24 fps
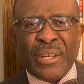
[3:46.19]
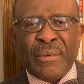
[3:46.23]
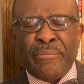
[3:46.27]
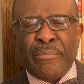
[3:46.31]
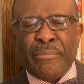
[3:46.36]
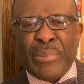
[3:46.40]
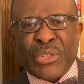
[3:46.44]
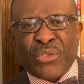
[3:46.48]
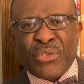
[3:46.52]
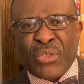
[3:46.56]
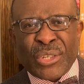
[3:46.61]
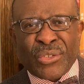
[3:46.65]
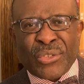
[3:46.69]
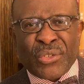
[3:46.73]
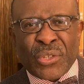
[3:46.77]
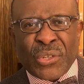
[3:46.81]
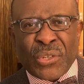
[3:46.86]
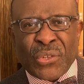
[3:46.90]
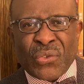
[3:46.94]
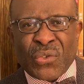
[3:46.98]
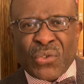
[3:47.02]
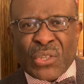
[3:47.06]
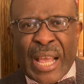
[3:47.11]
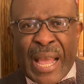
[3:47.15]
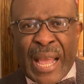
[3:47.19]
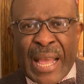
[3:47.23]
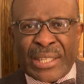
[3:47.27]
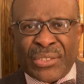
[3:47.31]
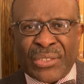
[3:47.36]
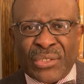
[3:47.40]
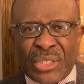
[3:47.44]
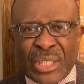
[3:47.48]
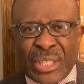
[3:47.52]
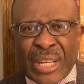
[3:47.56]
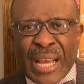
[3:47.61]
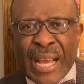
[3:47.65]
businesses
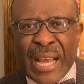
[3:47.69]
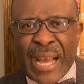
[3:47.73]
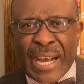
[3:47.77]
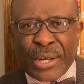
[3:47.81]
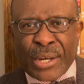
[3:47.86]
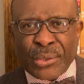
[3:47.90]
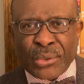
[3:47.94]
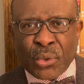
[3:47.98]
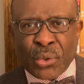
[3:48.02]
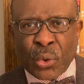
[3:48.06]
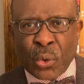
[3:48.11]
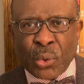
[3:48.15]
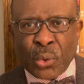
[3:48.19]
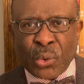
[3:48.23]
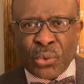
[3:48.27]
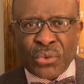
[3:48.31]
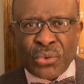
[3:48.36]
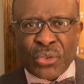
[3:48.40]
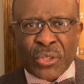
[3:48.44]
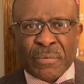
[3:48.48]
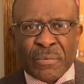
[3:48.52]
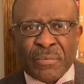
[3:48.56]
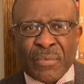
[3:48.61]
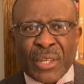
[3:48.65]
and households.